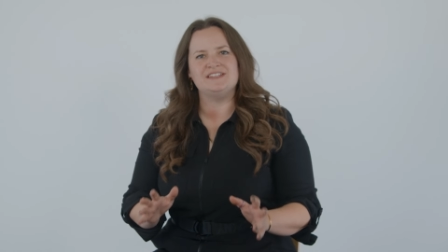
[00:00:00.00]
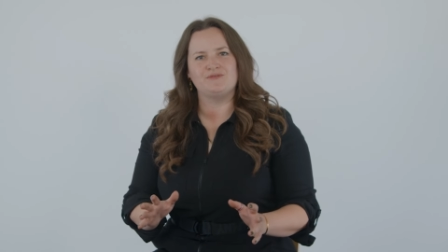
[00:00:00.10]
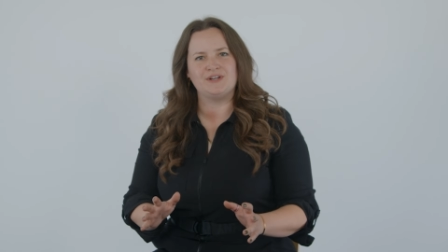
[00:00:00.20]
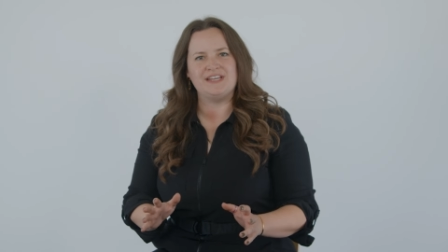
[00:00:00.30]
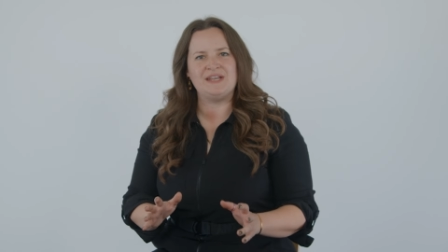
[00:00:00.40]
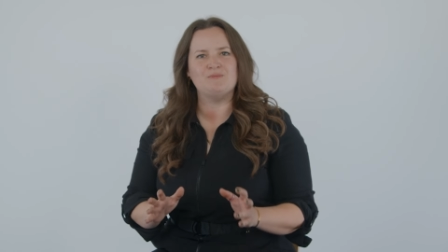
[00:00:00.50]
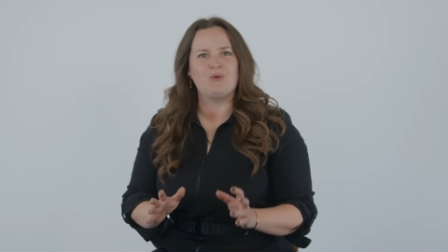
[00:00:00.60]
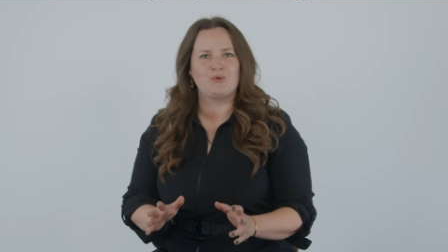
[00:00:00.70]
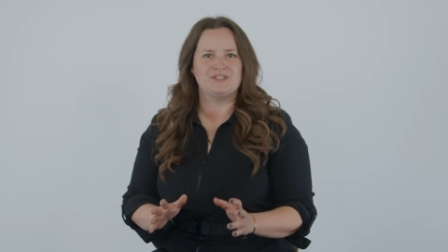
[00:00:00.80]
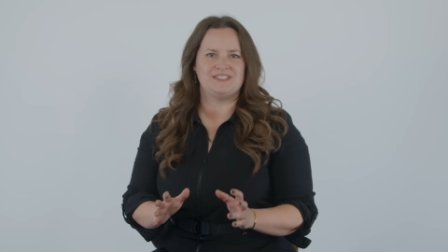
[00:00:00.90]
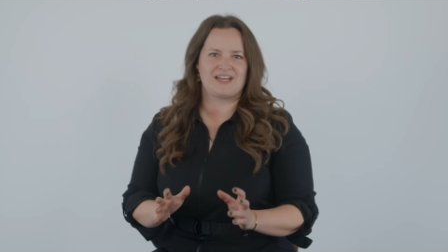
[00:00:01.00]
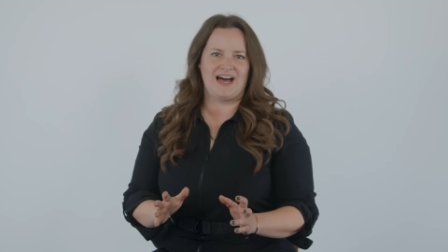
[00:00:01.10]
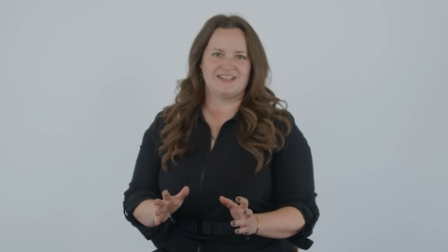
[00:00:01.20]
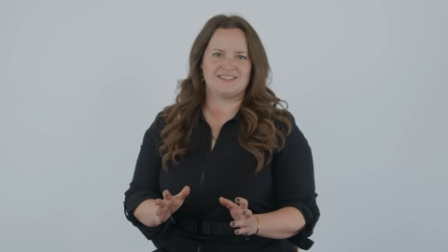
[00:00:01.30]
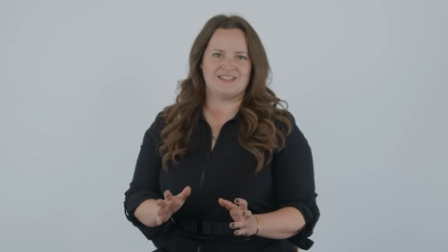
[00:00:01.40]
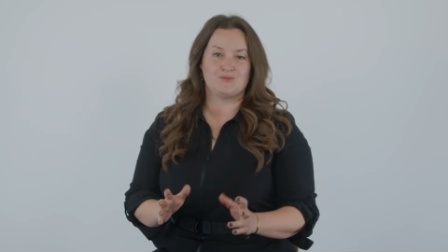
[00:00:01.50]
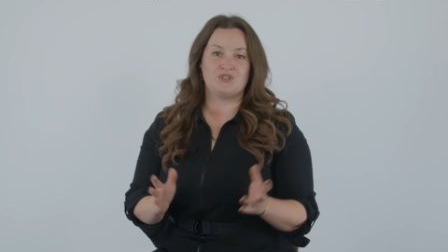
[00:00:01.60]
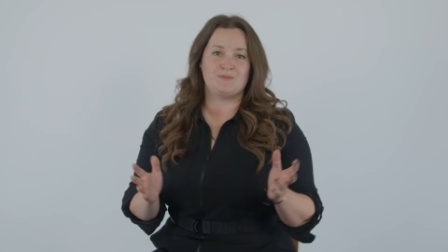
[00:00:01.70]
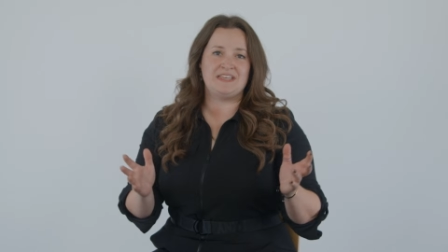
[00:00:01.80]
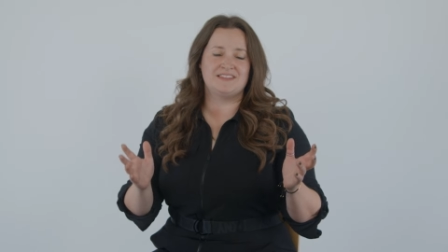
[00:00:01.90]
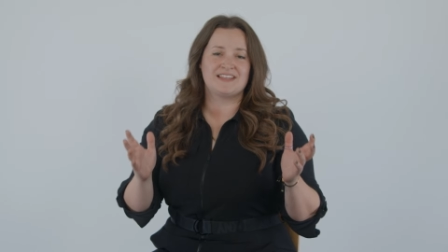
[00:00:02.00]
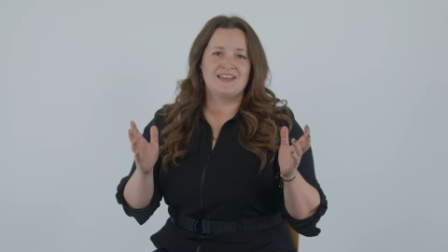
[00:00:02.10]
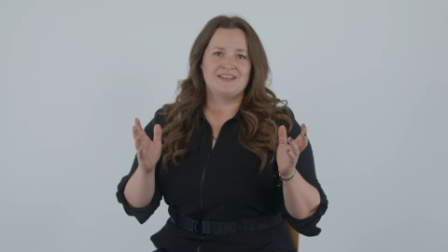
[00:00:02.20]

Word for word: different and important causes, which means